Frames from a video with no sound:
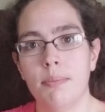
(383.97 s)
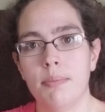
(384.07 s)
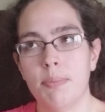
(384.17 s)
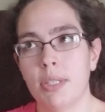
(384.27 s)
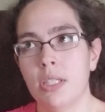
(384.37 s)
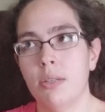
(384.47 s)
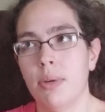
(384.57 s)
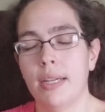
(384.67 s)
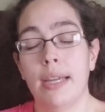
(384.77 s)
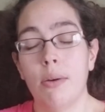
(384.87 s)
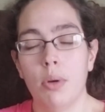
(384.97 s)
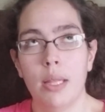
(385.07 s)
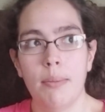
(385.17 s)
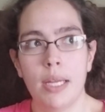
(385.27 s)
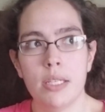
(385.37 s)
especially right now
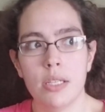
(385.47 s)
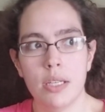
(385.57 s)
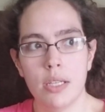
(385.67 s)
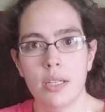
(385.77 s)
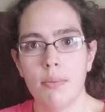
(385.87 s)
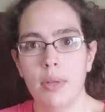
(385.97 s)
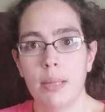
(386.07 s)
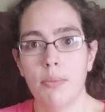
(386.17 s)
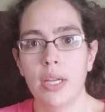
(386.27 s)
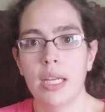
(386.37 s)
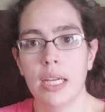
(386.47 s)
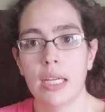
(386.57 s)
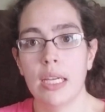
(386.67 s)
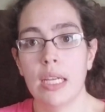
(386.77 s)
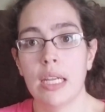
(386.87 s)
while I'm waiting on
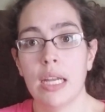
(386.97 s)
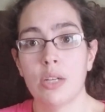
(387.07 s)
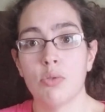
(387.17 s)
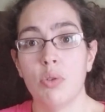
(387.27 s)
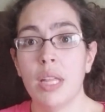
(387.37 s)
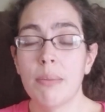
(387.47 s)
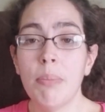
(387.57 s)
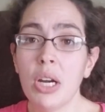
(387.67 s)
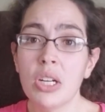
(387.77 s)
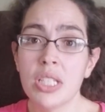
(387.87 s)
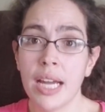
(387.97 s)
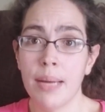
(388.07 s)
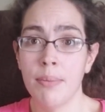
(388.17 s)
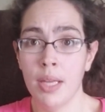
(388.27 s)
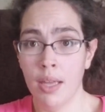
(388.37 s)
getting an actual, like, better
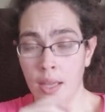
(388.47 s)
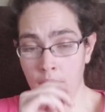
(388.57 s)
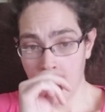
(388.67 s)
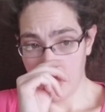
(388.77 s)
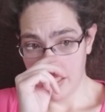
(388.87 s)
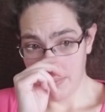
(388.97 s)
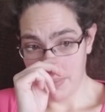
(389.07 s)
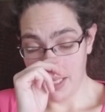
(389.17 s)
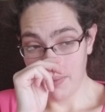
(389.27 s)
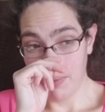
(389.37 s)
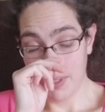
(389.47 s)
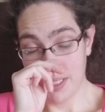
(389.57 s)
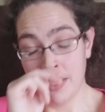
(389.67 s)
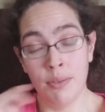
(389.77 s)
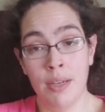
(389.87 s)
job. And even once
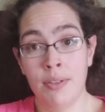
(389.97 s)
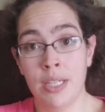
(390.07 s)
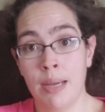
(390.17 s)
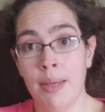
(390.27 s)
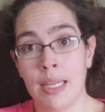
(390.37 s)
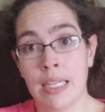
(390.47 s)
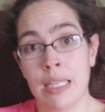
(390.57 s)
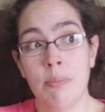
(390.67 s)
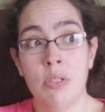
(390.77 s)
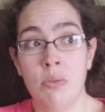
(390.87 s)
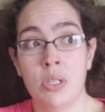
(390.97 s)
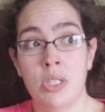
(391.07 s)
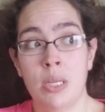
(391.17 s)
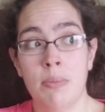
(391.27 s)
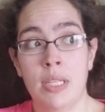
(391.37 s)
I do have a job, I can keep doing
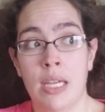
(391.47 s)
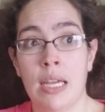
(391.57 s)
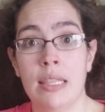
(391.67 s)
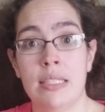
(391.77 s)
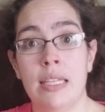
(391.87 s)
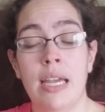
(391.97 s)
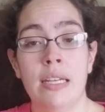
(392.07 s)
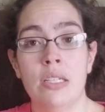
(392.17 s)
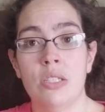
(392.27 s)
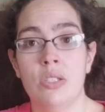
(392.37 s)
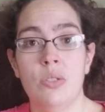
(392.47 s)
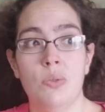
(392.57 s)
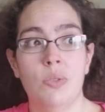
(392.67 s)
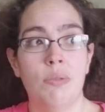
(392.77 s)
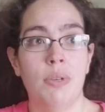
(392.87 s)
Shipped, like, on the side and just
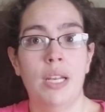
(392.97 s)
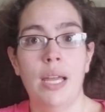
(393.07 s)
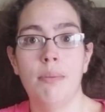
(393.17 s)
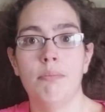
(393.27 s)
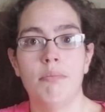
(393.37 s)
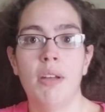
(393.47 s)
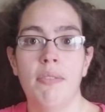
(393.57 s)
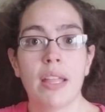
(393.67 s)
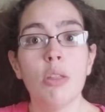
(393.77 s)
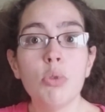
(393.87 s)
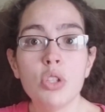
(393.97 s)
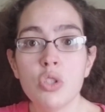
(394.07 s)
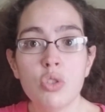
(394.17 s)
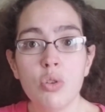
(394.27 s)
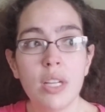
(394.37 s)
do it when I'm available
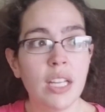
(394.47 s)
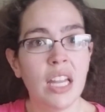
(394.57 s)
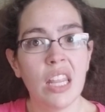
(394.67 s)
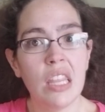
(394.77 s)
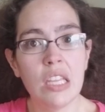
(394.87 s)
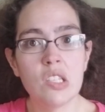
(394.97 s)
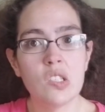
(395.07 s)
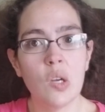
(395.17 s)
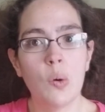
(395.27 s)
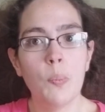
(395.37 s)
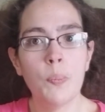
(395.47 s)
to do it, kind of thing. So